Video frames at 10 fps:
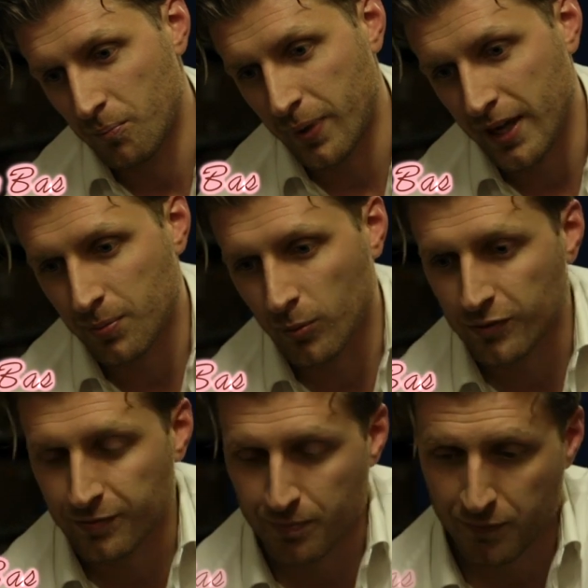
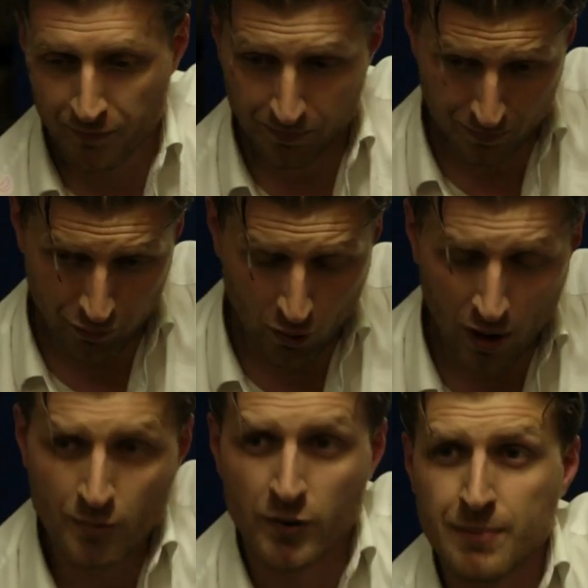people's
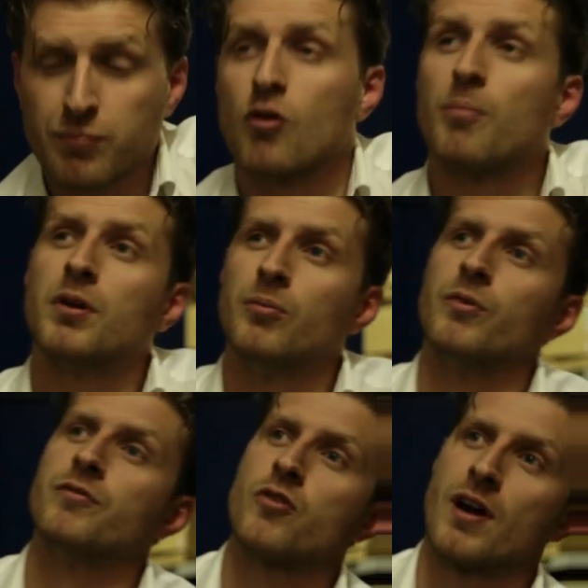primary problem
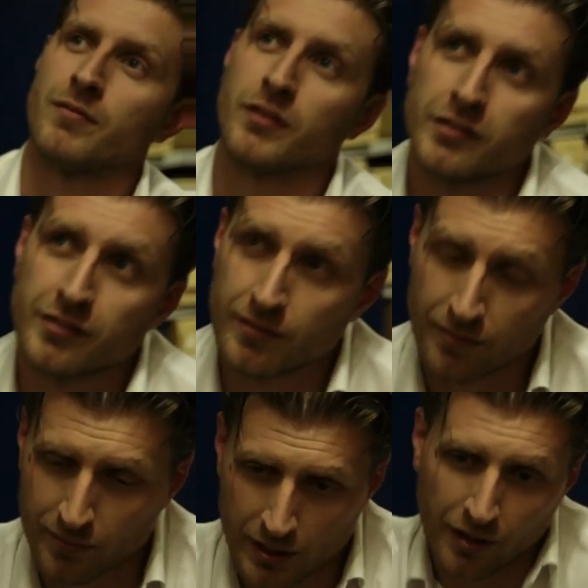with travellers,
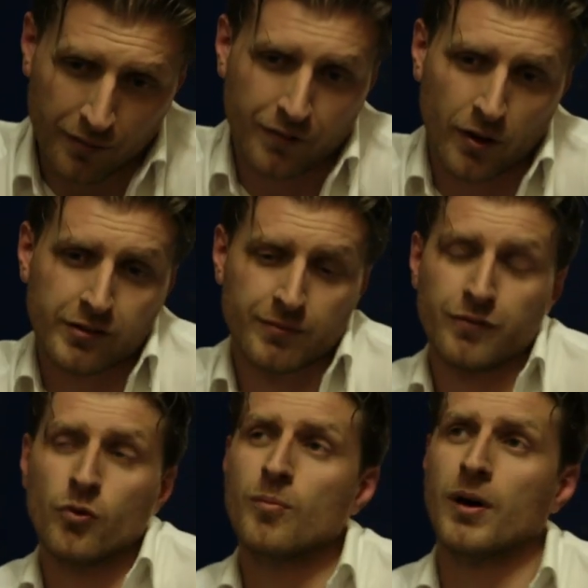you know, first and
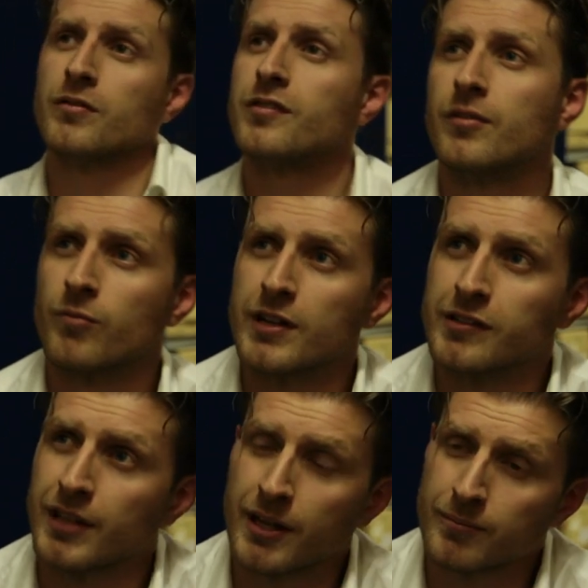foremost, the
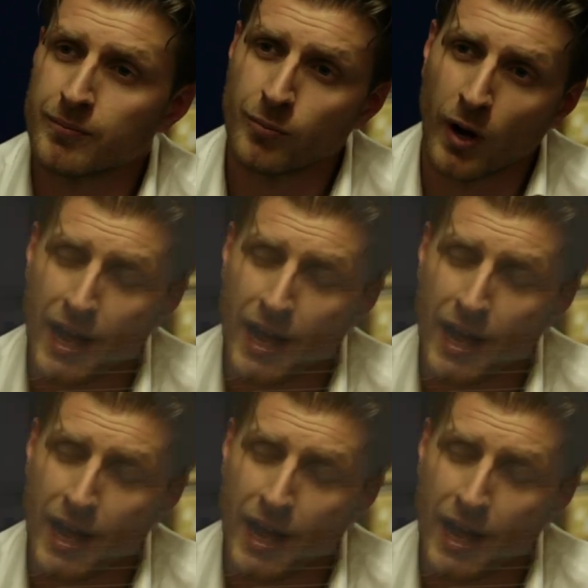reason they were